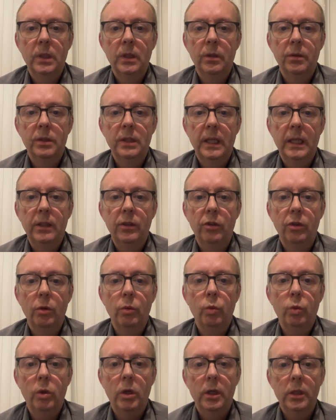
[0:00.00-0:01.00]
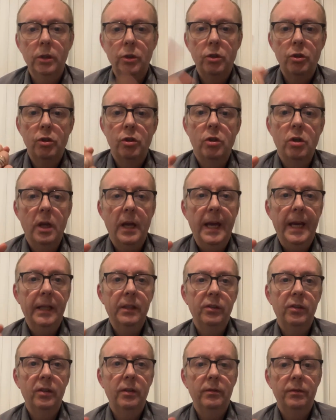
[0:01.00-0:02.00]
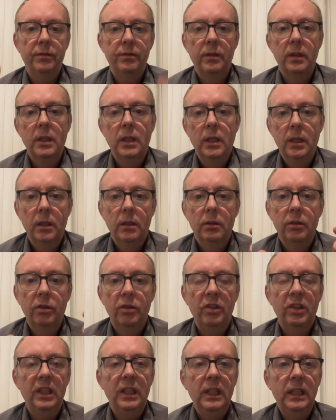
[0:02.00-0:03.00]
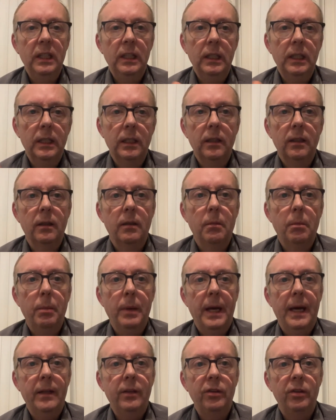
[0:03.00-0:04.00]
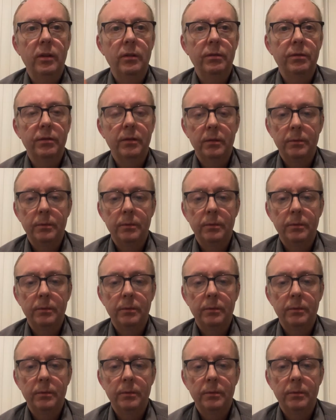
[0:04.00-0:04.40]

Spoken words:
Okay, so watch, active, see, passive.